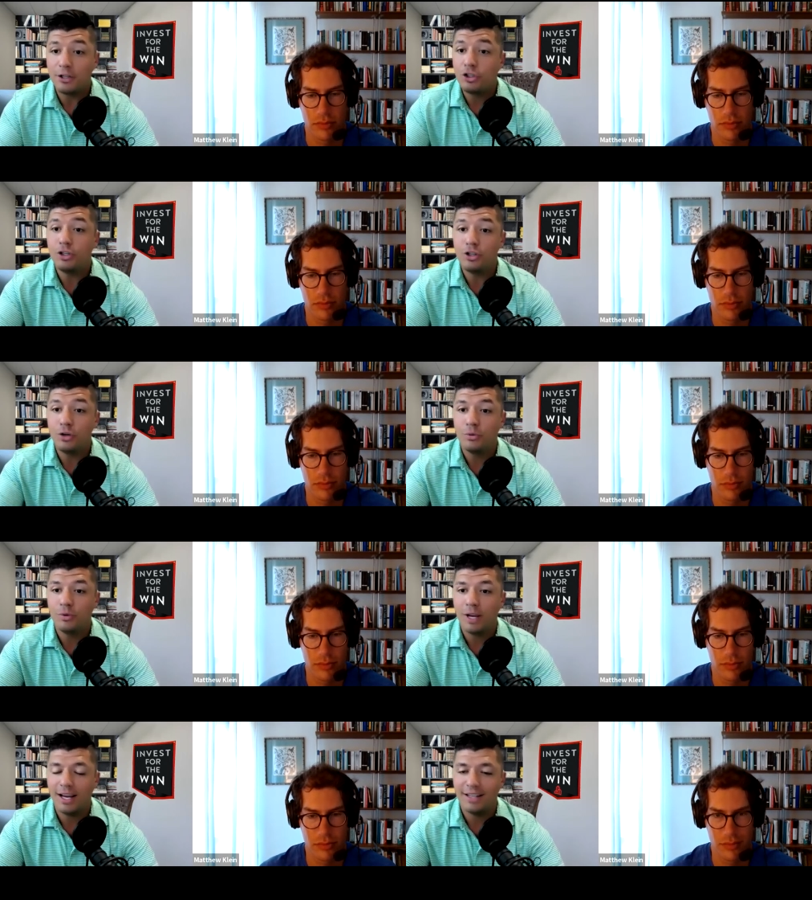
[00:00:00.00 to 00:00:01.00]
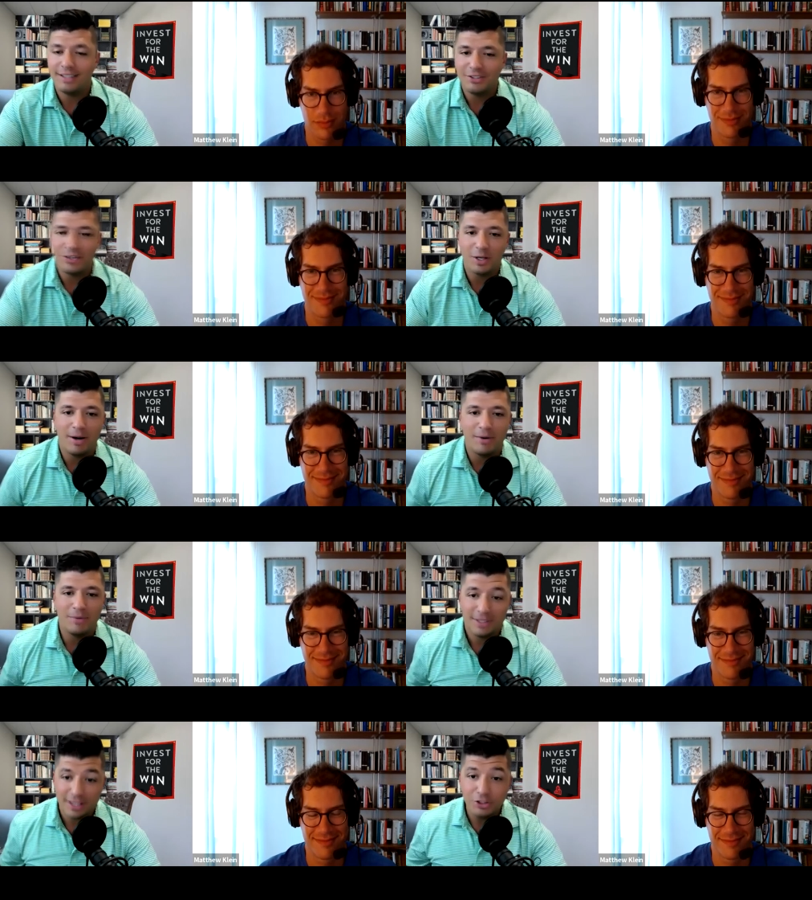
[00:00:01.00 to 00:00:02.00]
Speaker 1: should do, and let's talk about
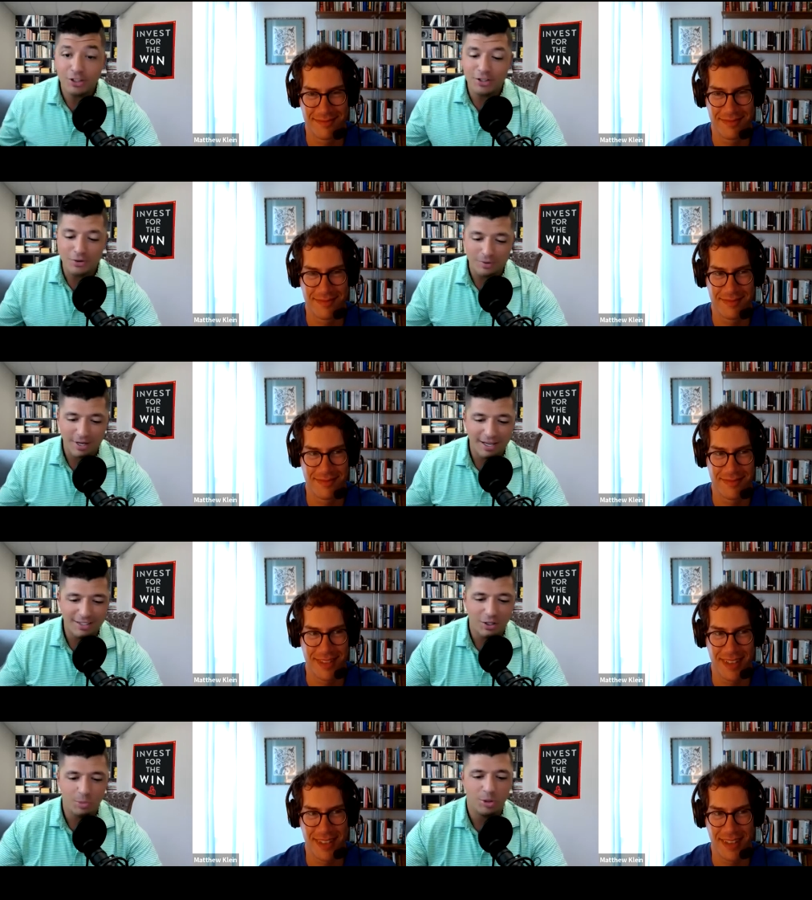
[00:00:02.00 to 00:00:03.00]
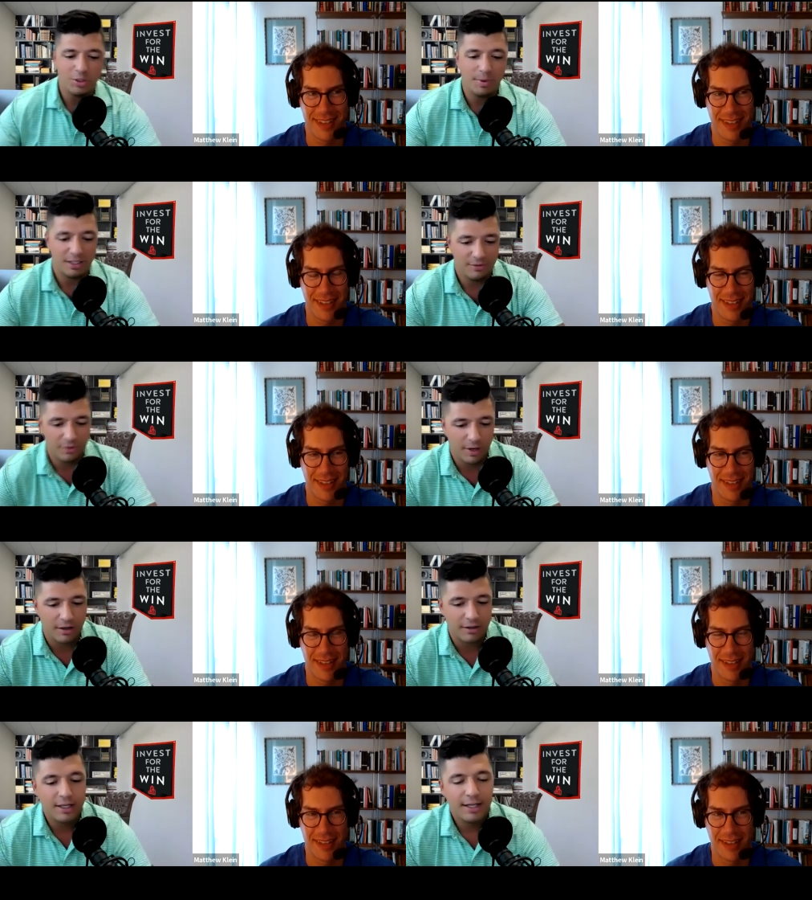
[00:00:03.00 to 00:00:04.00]
what they should do in your perspective as
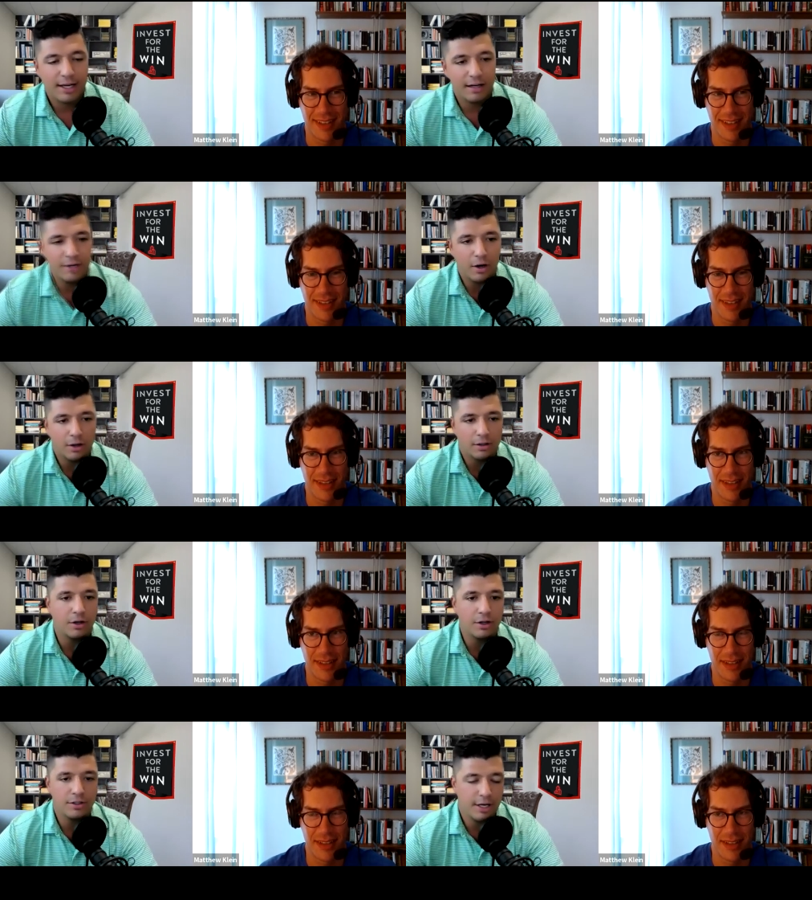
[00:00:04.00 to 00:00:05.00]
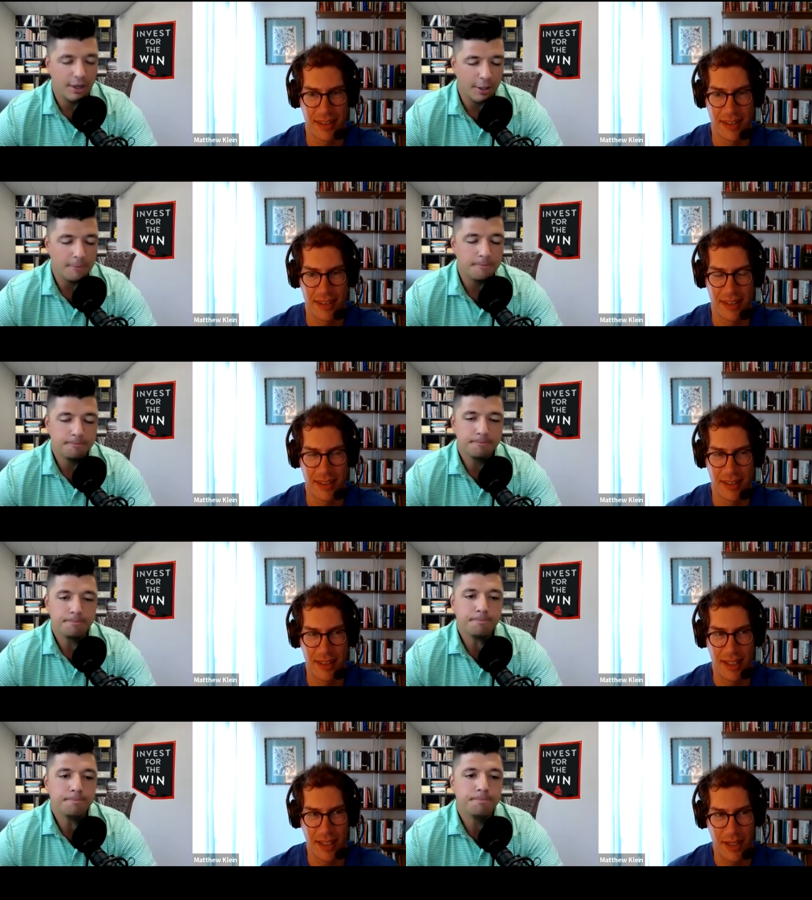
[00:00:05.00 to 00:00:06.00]
well kind of in our current scenario.
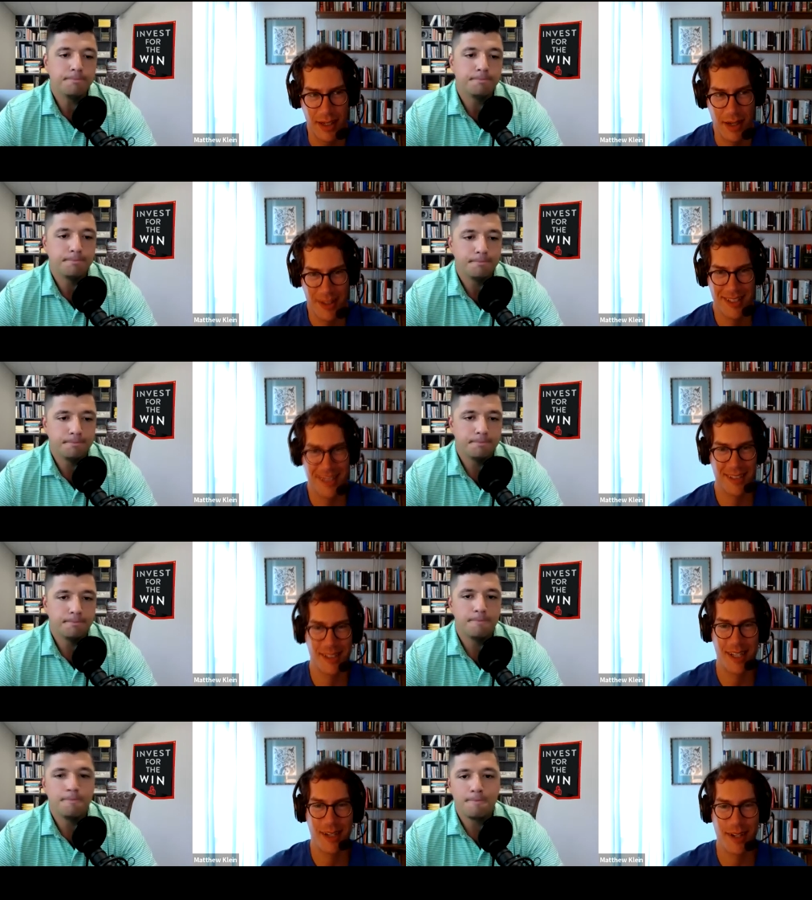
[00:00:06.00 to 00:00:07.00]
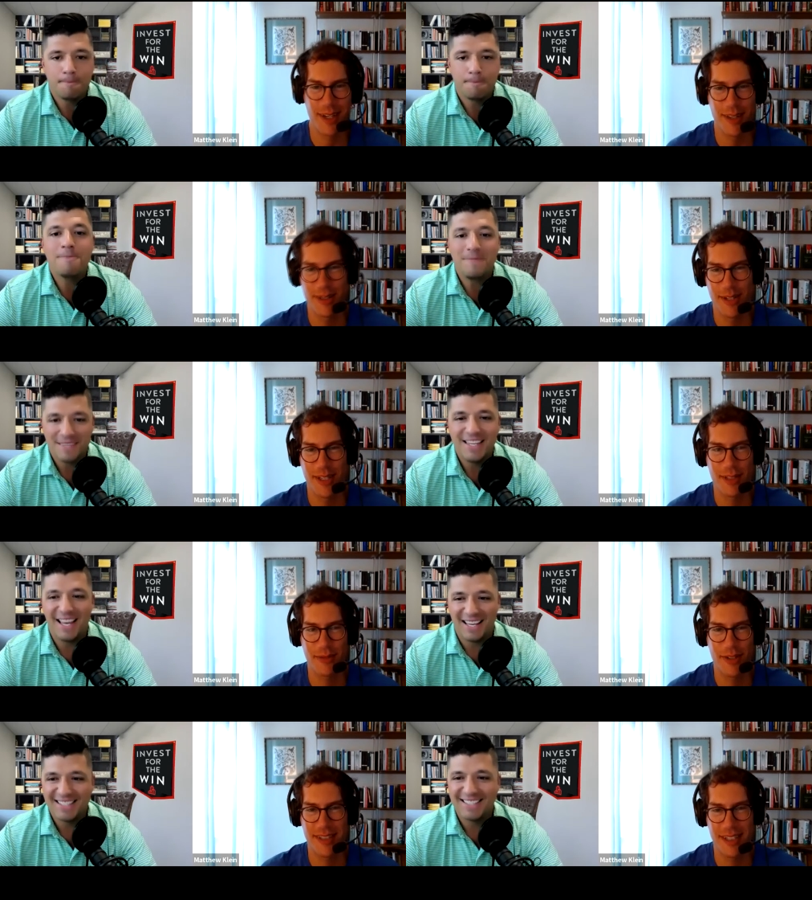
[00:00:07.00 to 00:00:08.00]
Speaker 2: All right. Well, that's there's a lot going on there. So I guess the
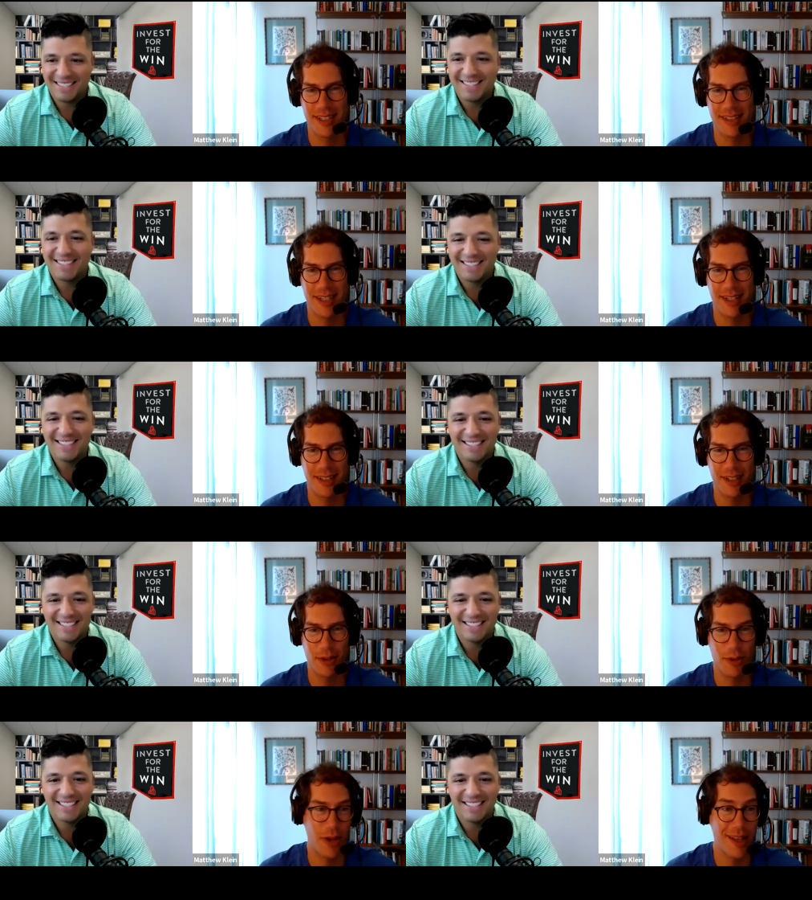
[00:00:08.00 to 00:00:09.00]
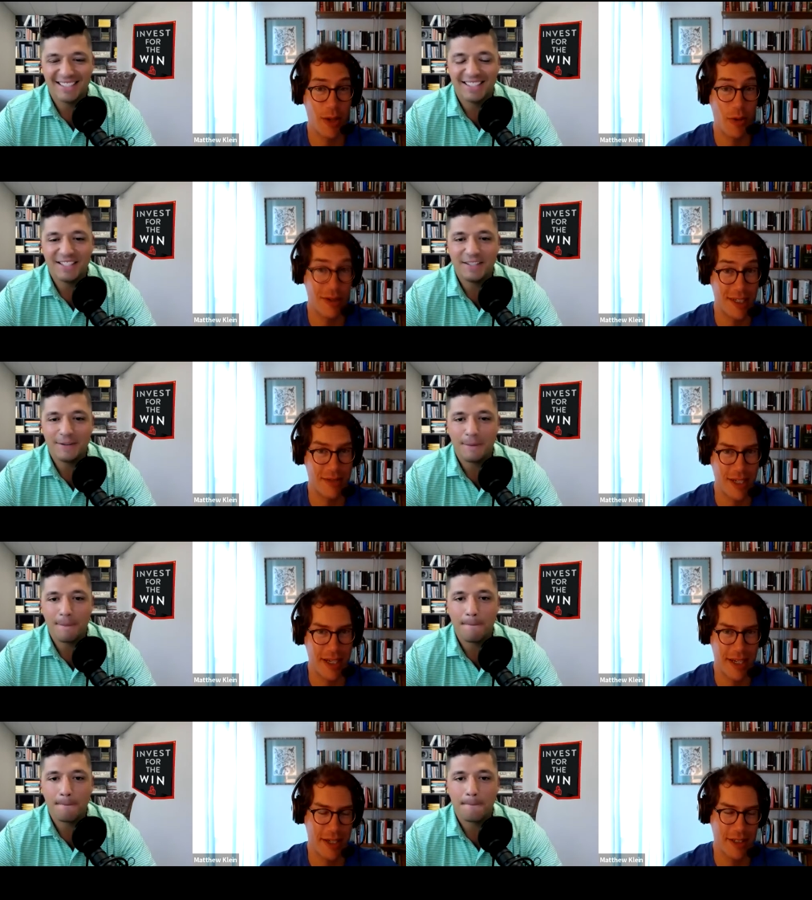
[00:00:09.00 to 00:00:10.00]
first thing is that you know I think quantitative
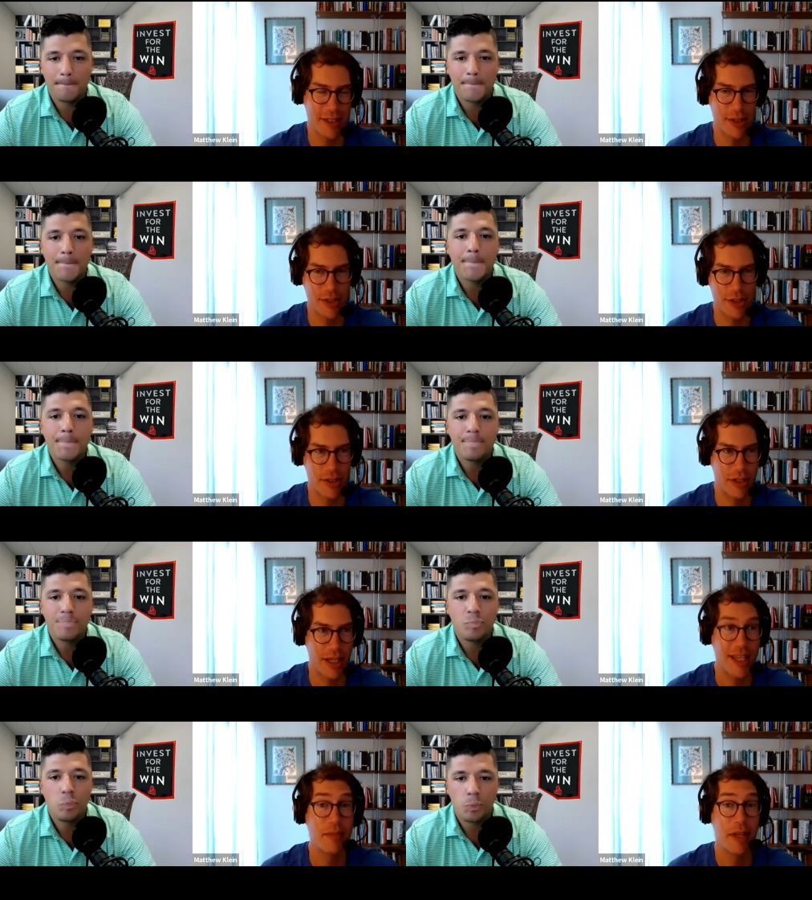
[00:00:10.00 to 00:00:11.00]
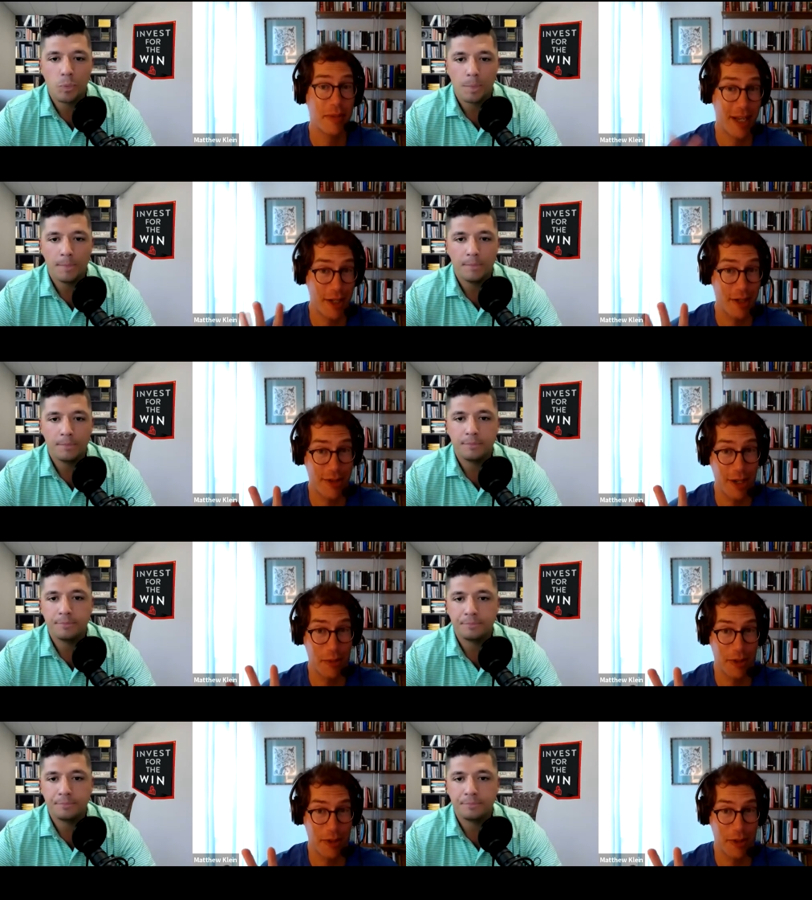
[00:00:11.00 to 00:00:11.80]
tightening actually is depending on how you define what